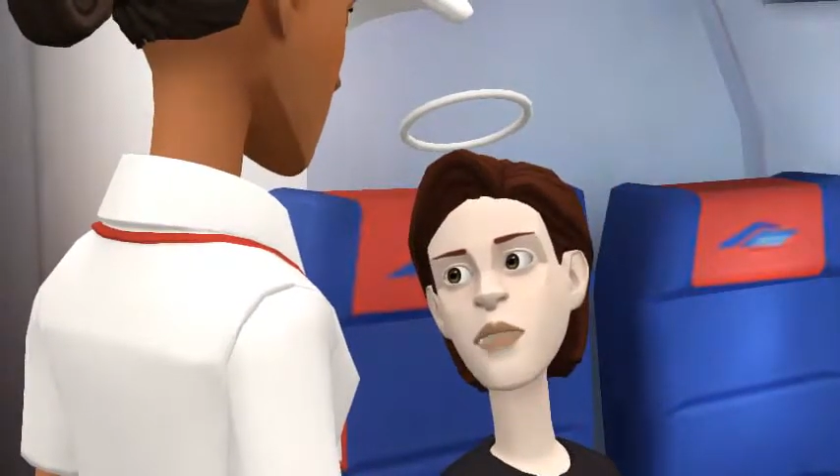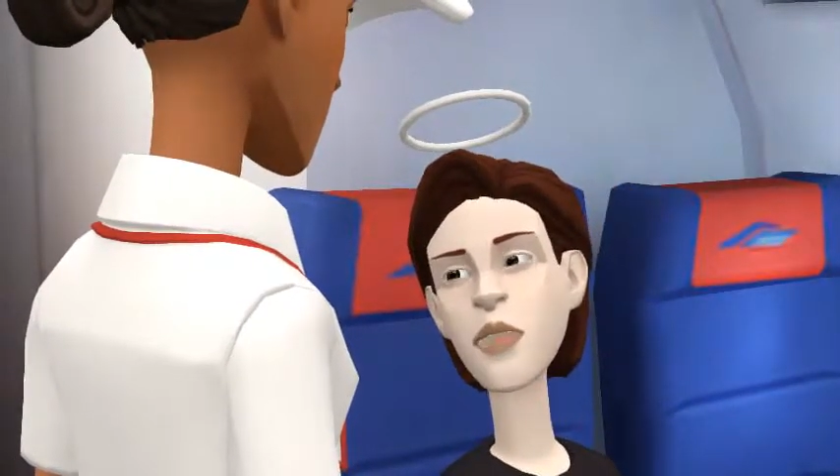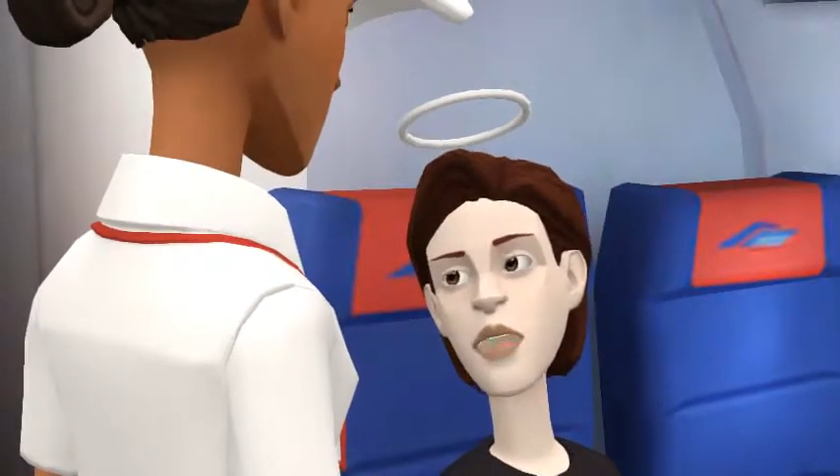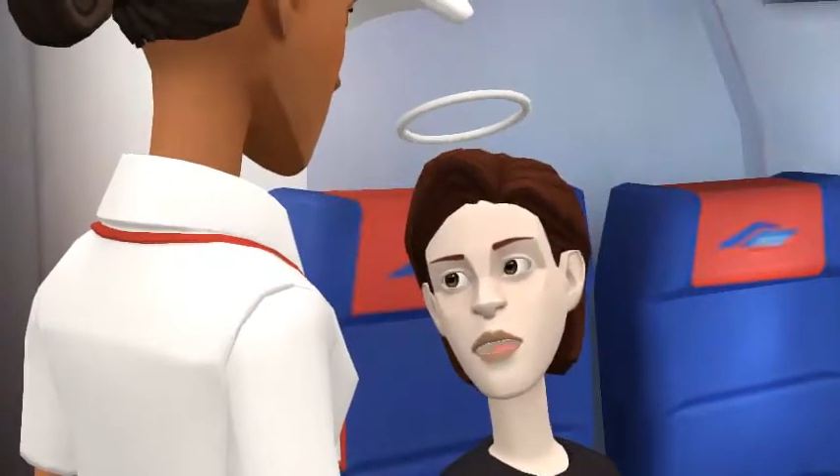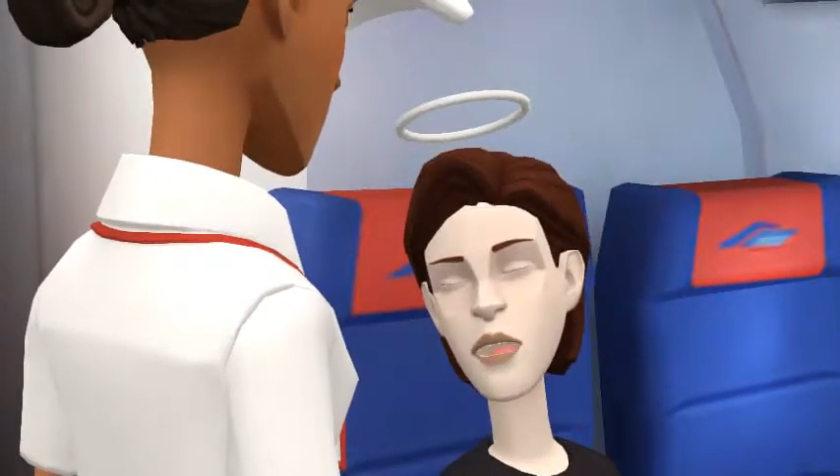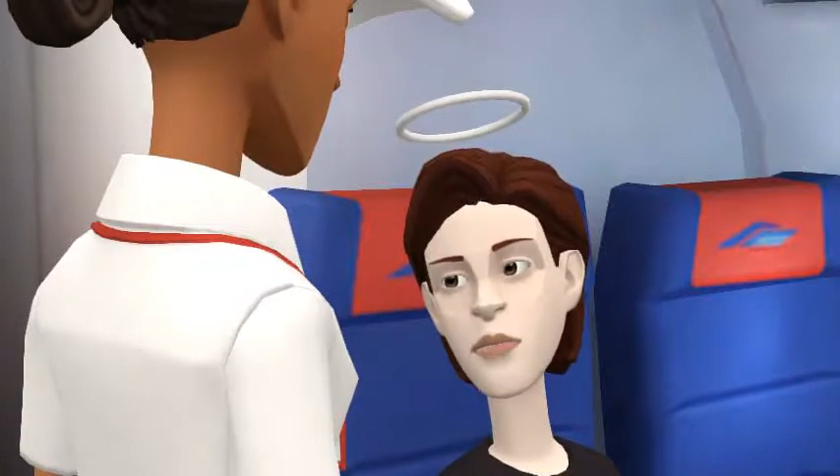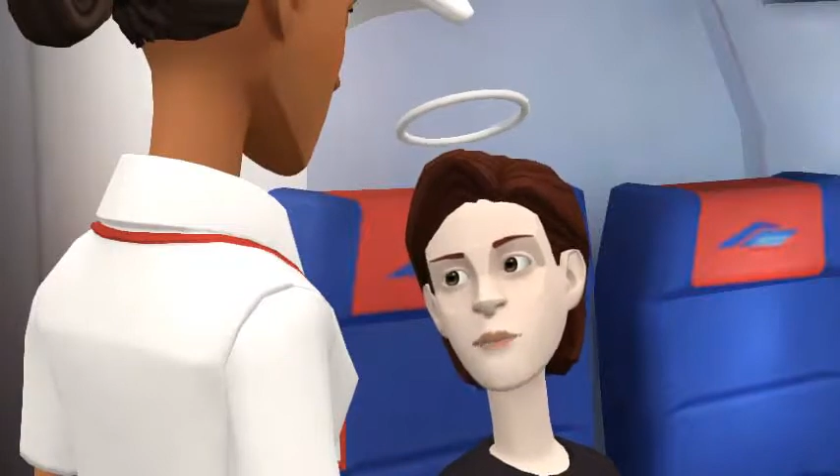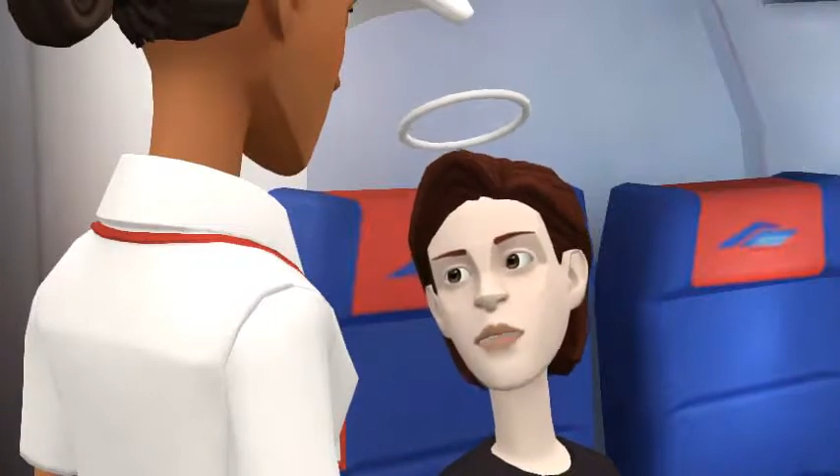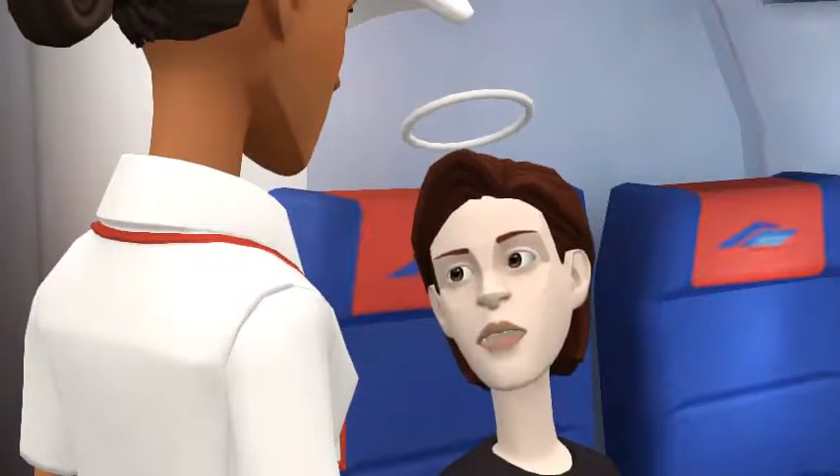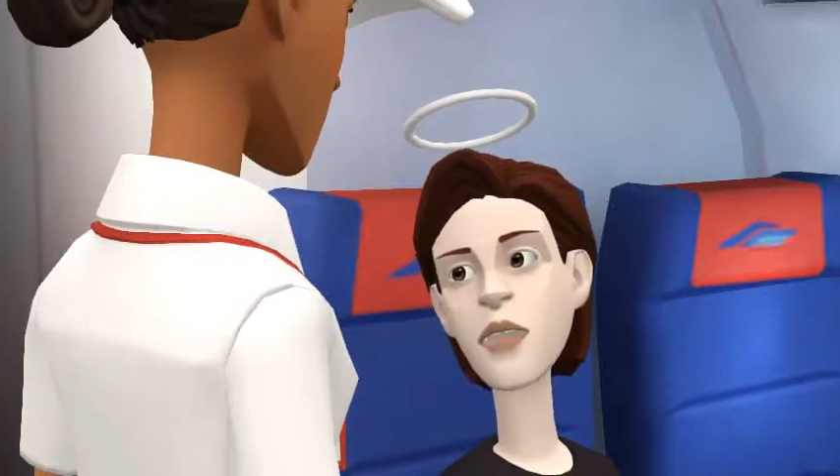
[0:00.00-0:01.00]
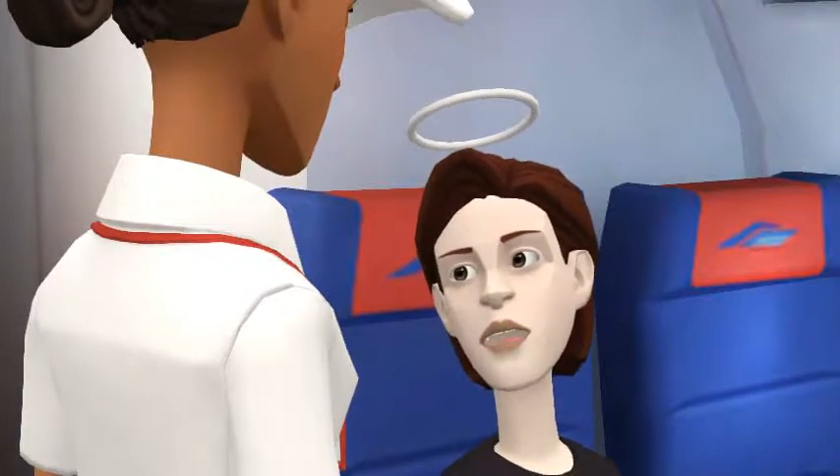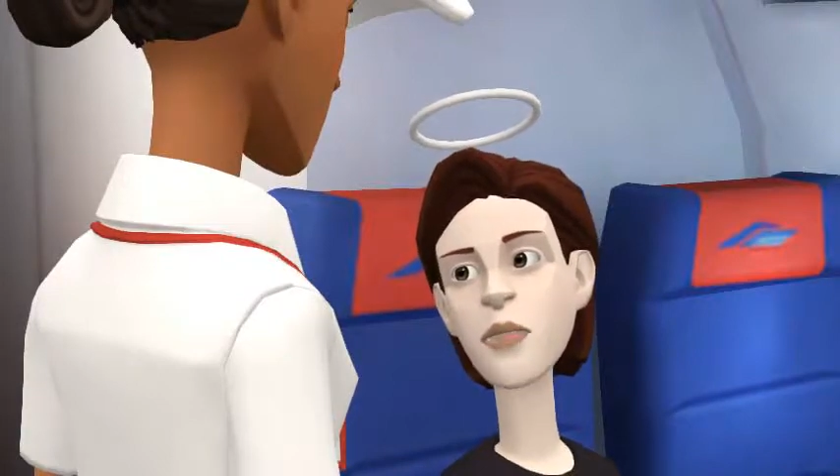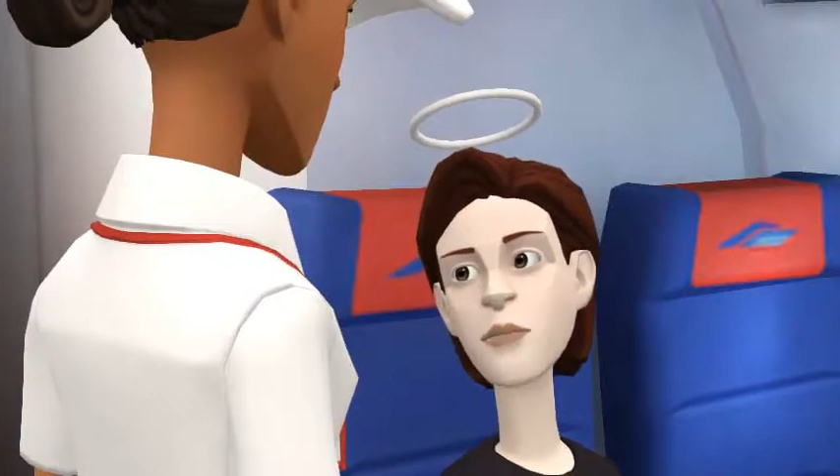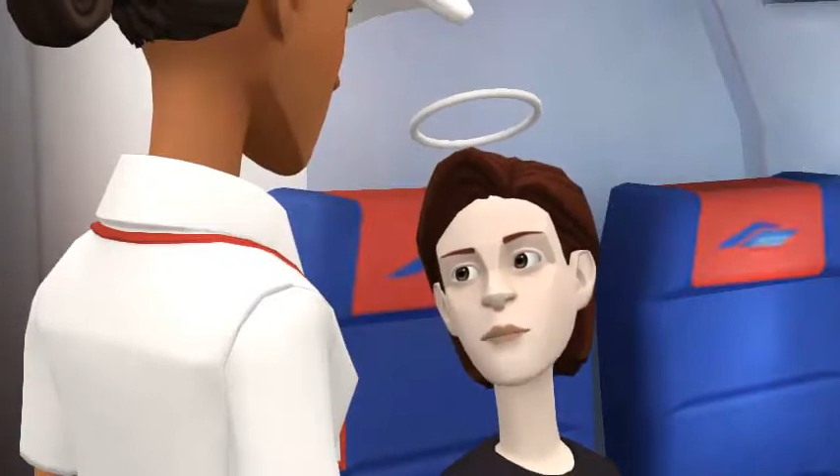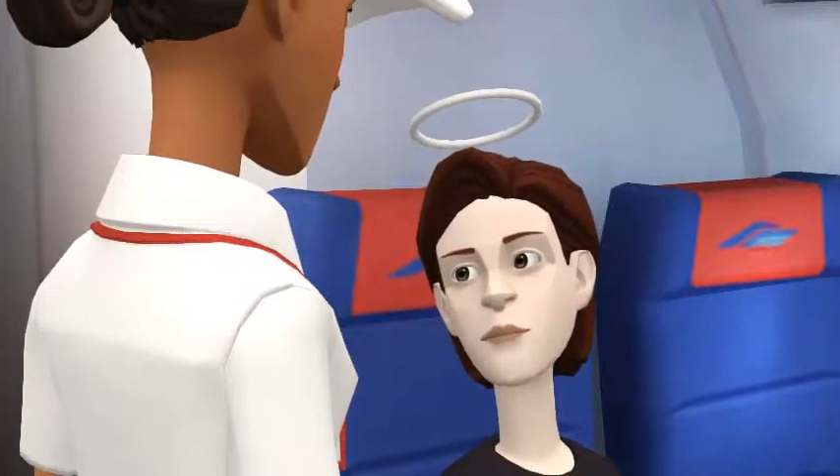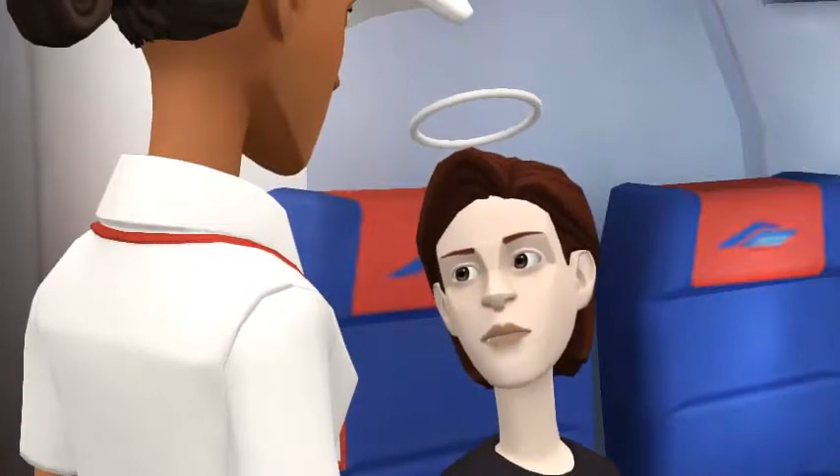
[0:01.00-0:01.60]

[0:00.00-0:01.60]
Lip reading: I need to get my guns,